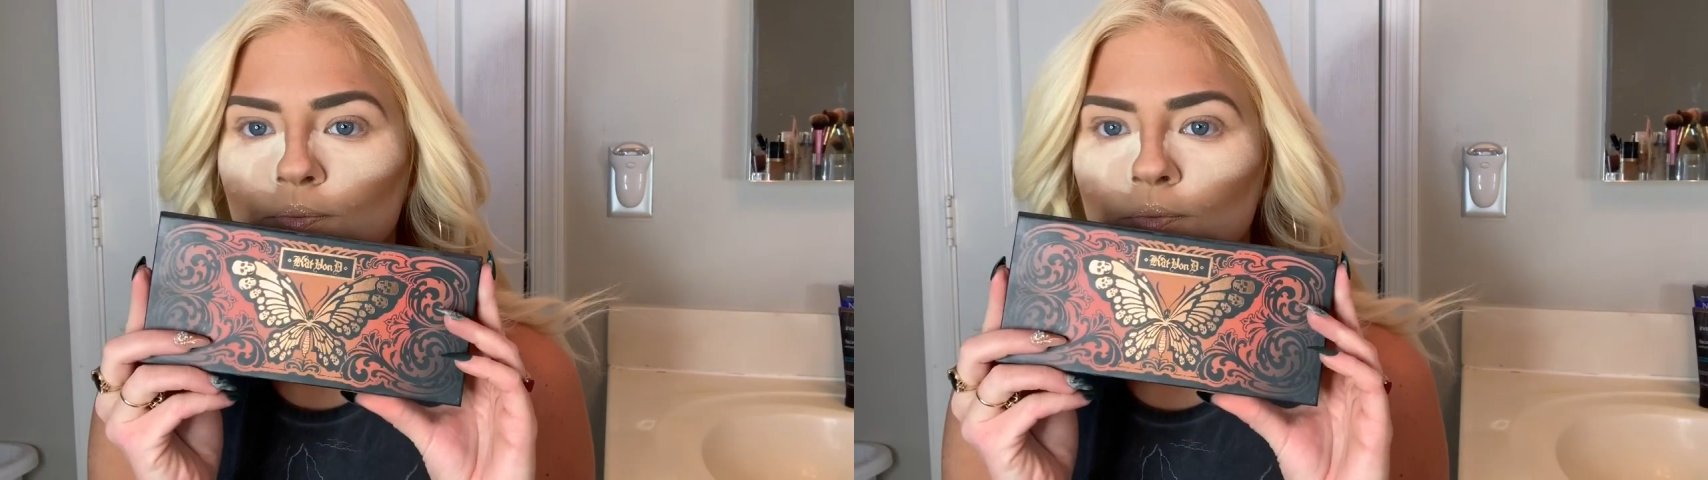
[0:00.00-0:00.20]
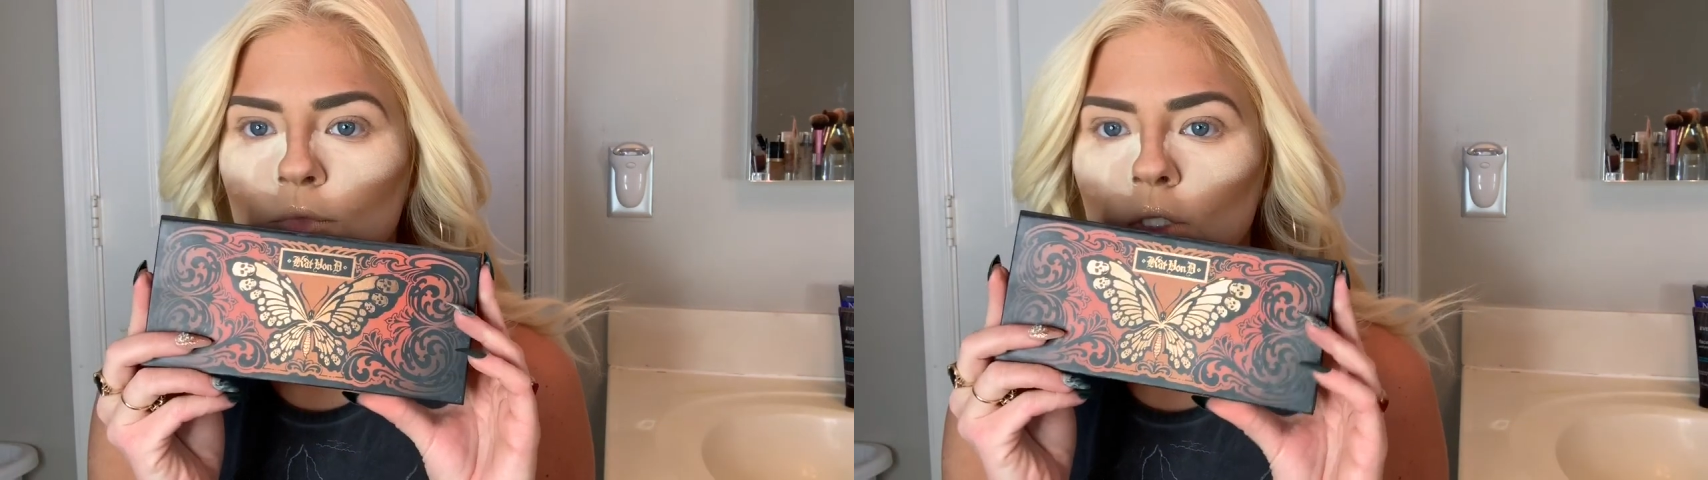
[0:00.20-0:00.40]

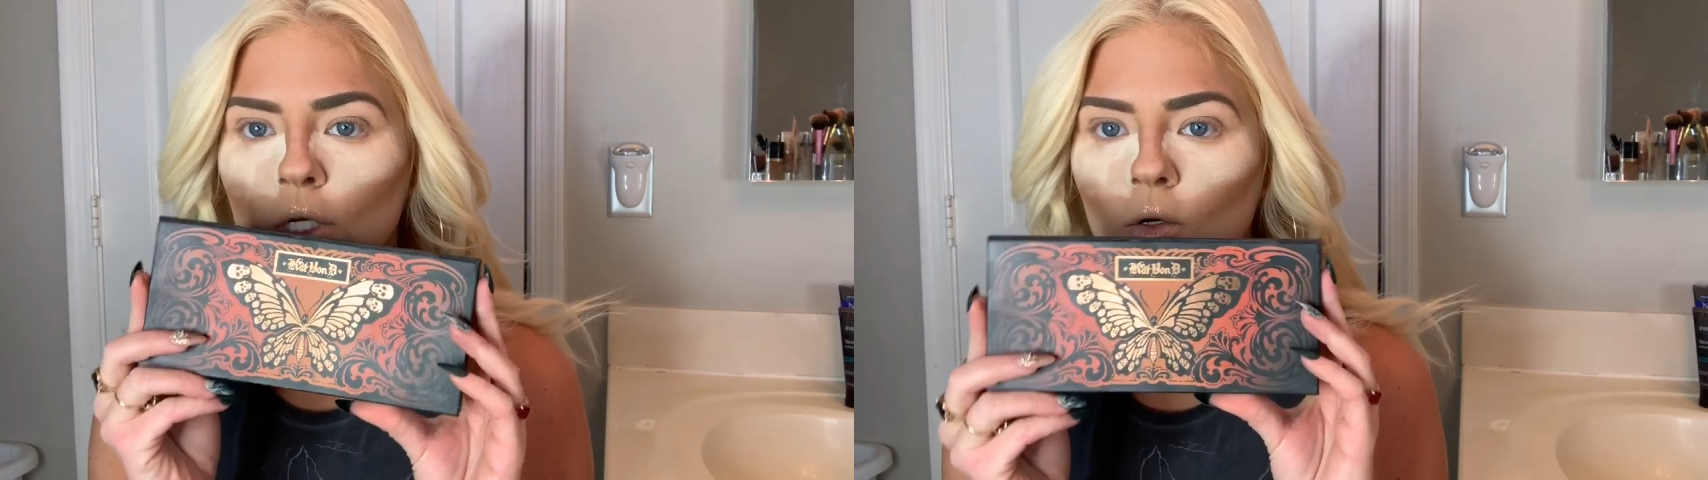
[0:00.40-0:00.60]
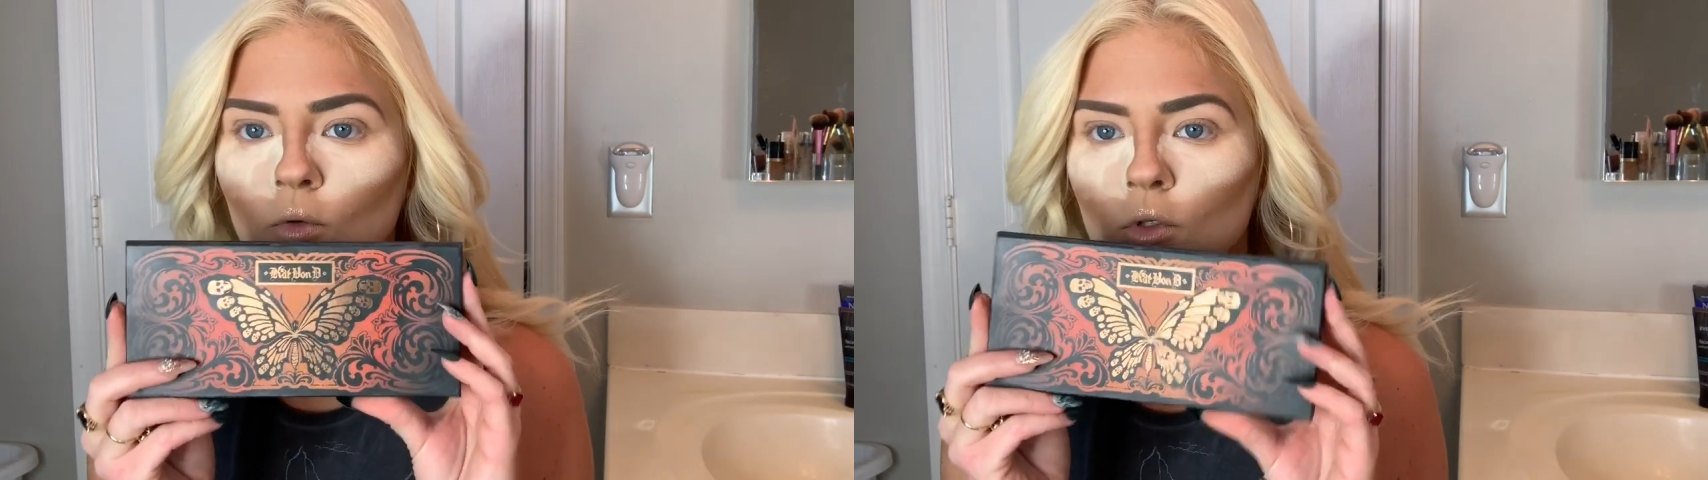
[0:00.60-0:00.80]
It's like
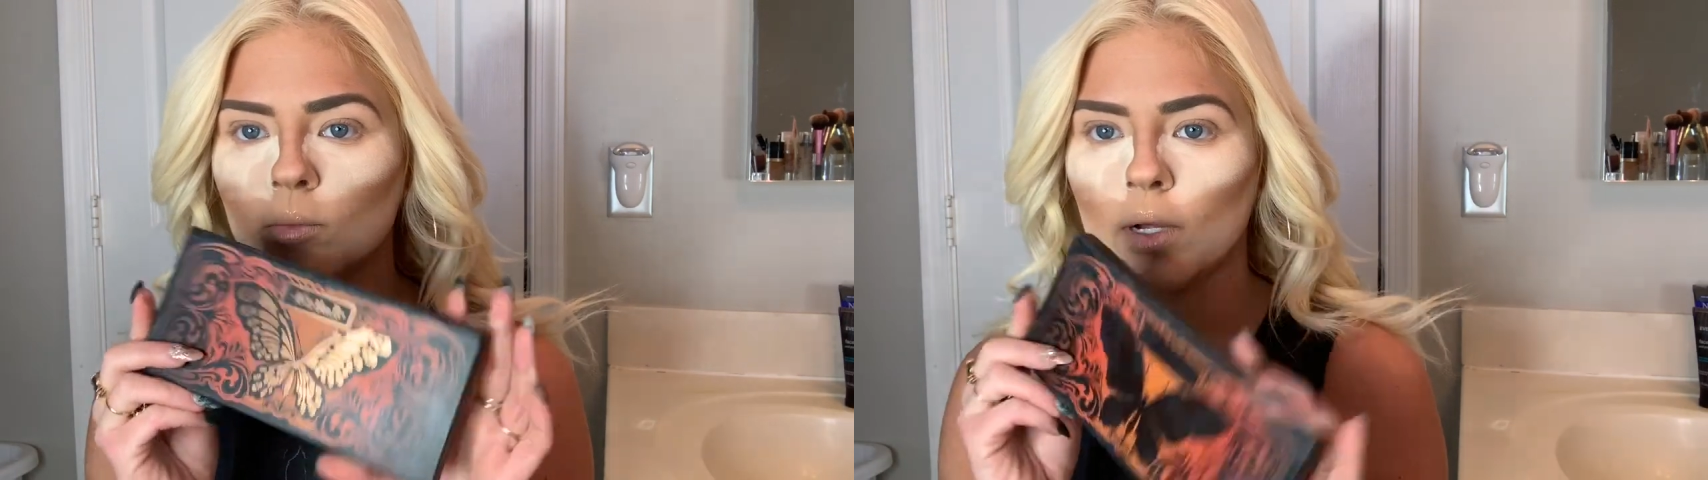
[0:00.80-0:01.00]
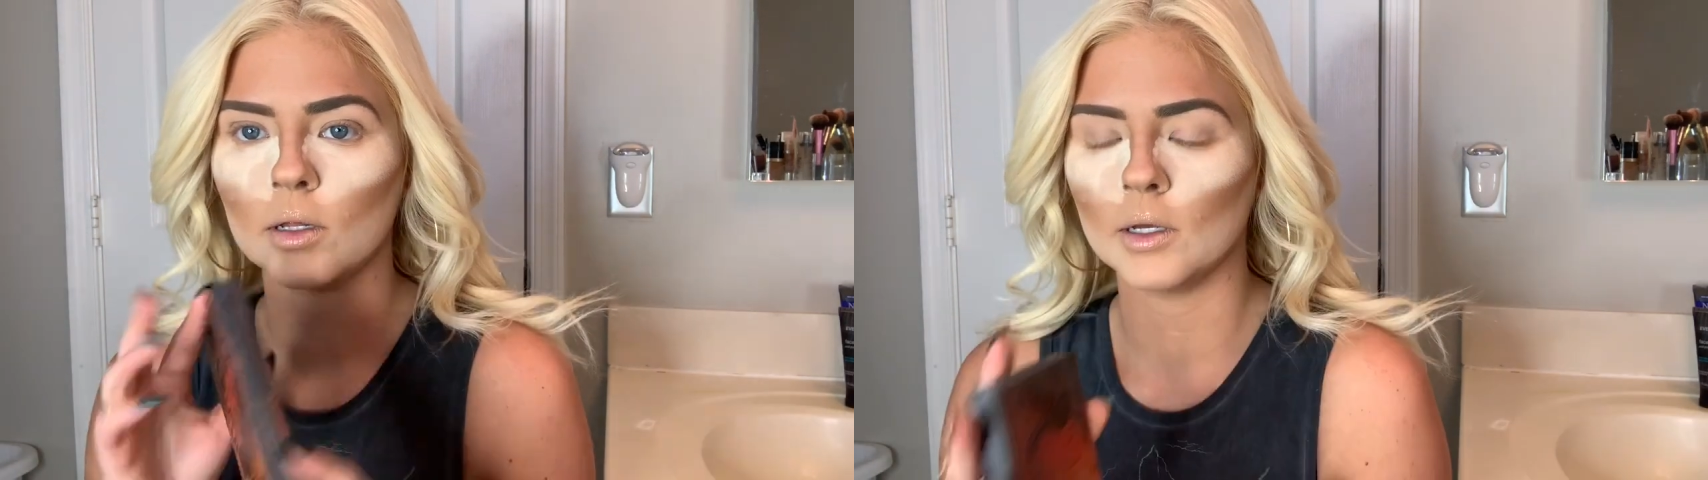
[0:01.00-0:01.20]
an older
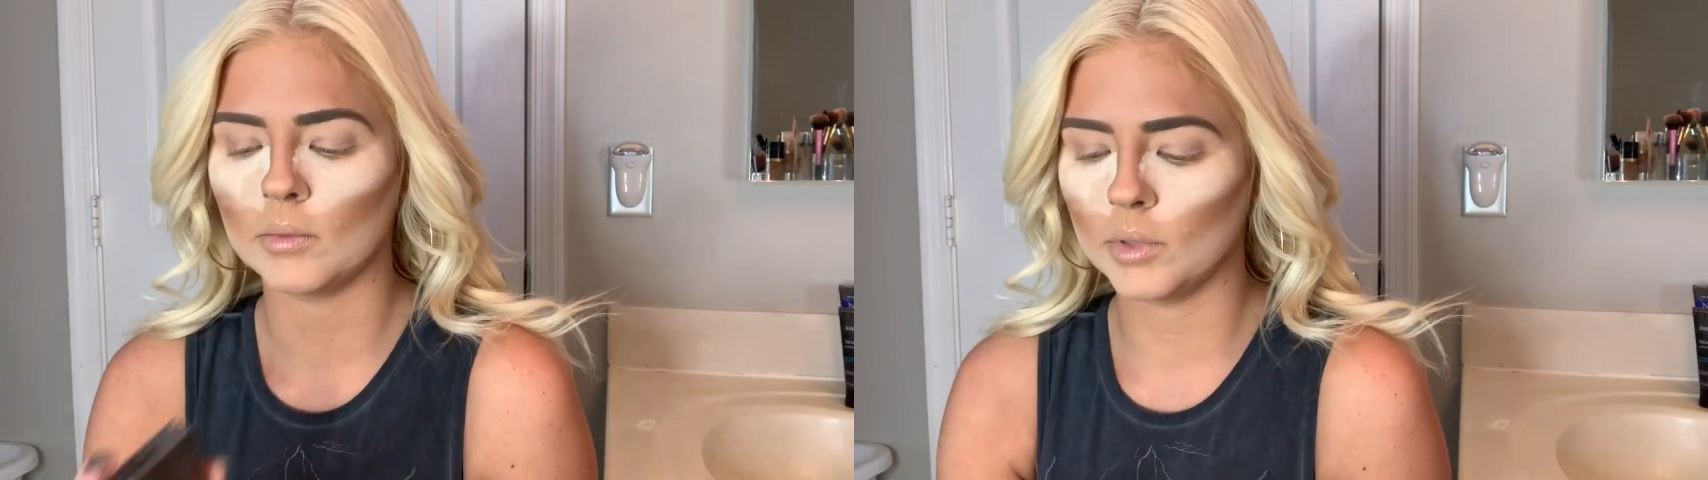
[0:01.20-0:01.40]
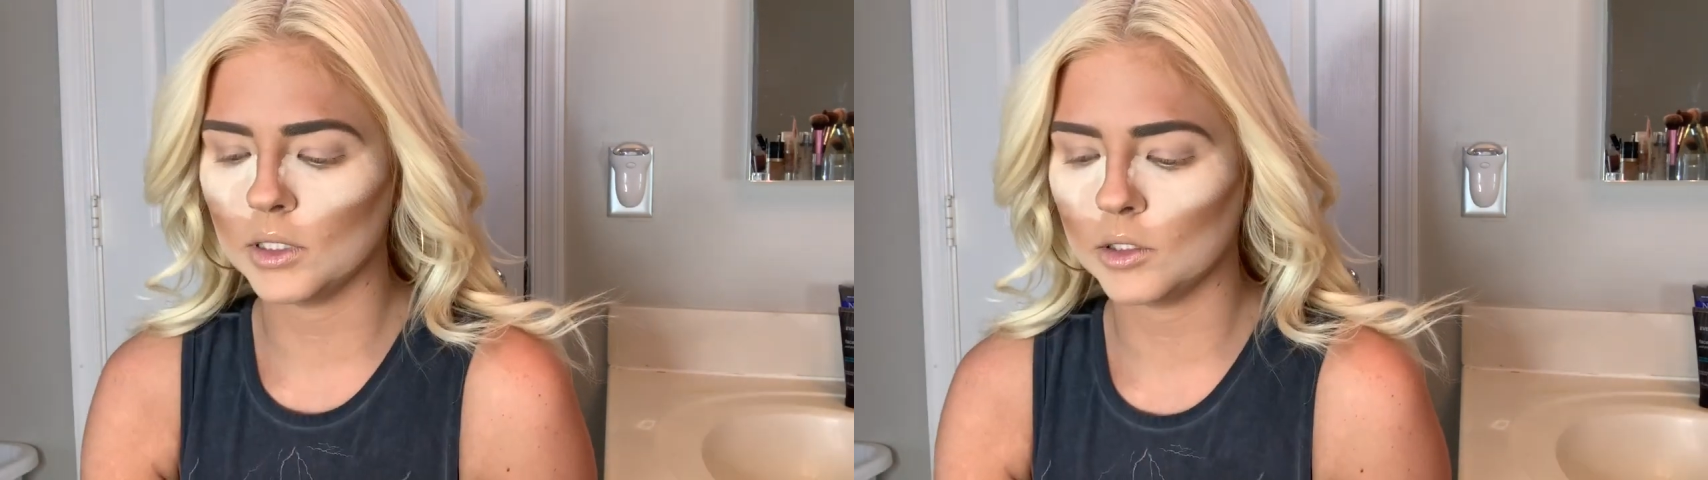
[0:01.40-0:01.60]
palette,
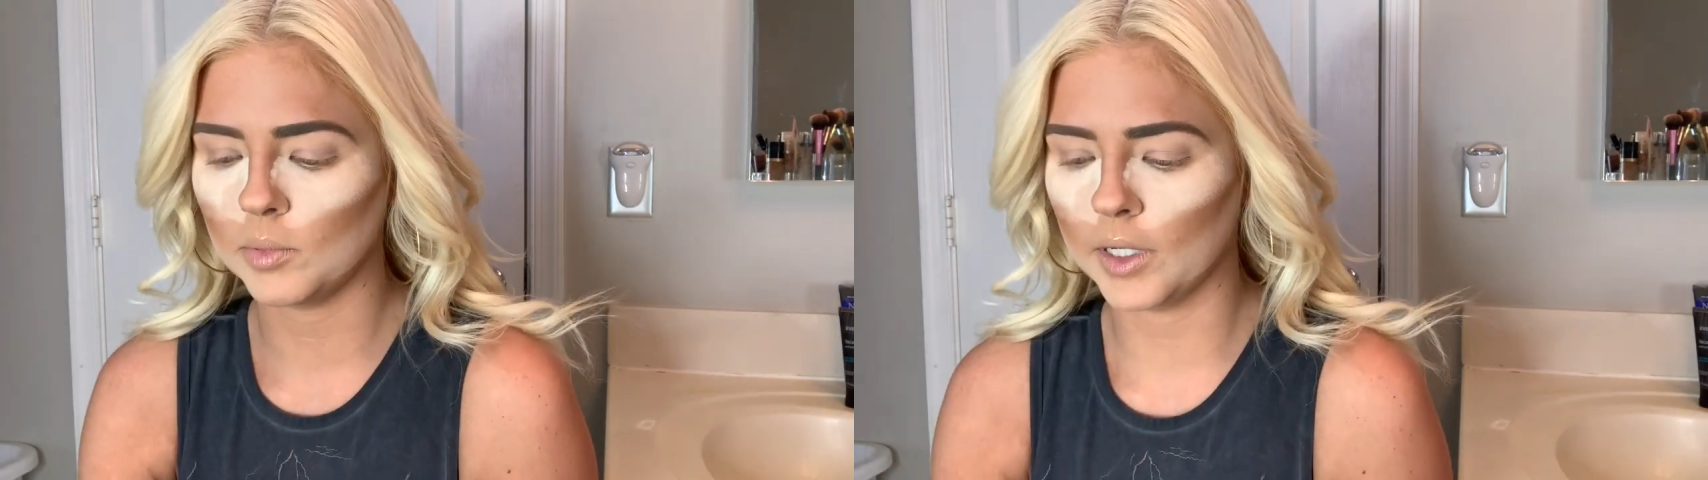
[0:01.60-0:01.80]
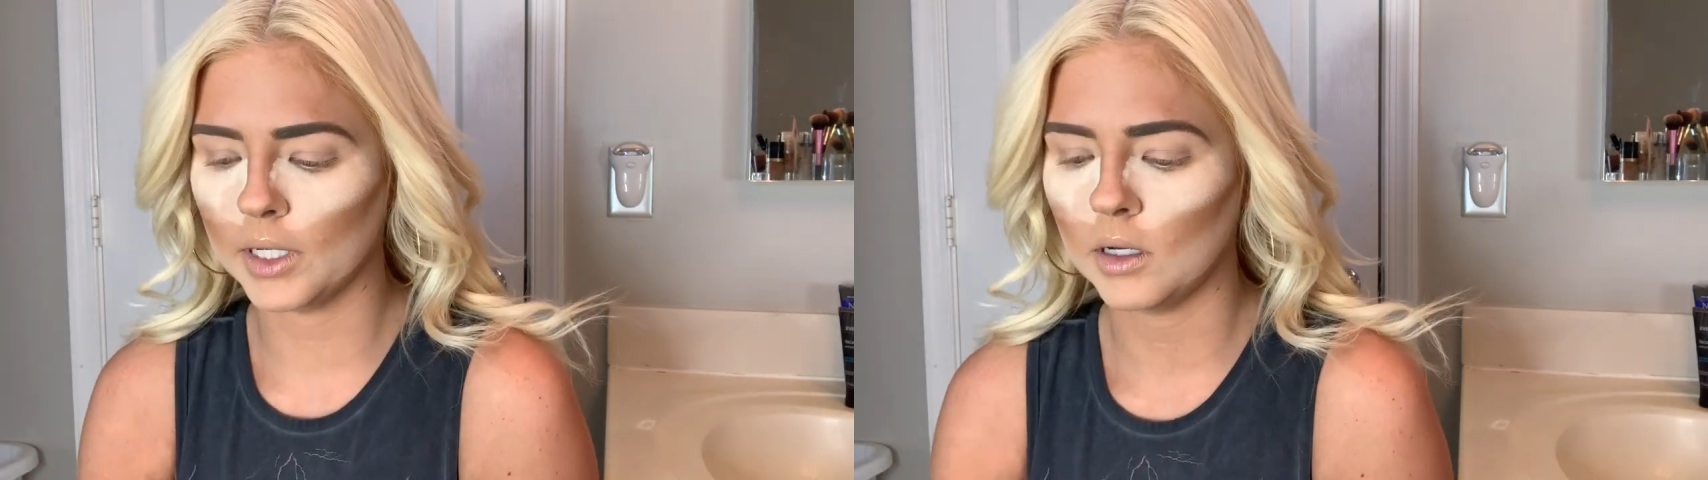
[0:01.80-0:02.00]
but it's
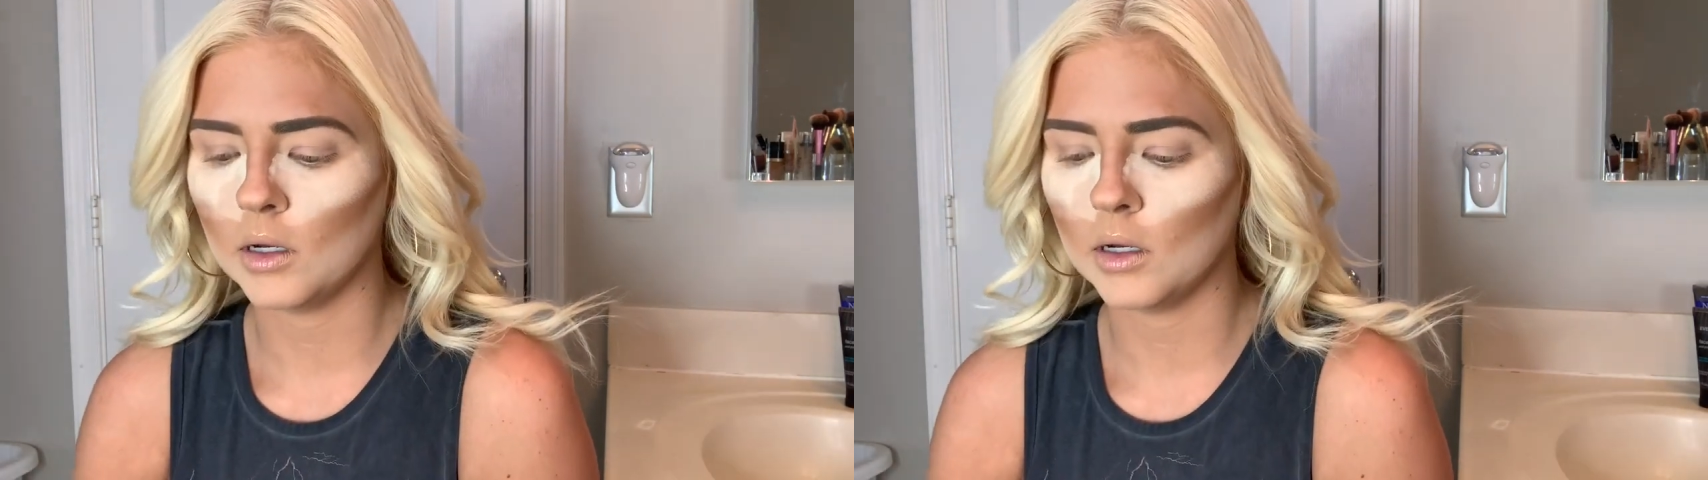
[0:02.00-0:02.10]
pretty.